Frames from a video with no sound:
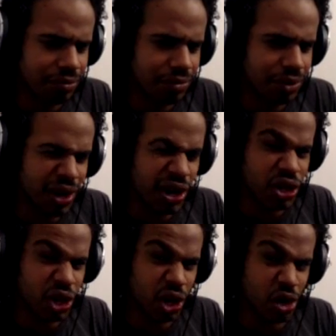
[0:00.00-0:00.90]
You got a
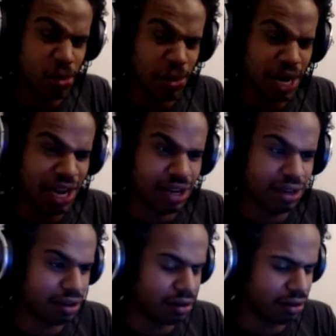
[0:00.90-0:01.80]
chocobo night?
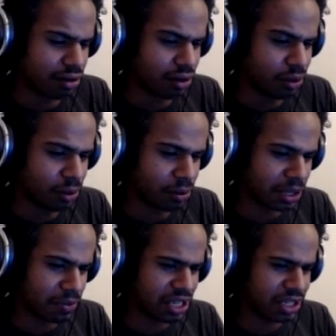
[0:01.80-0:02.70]
Or was I
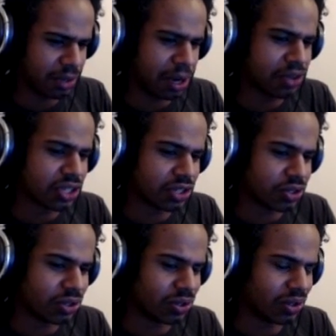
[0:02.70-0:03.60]
reading someone else's?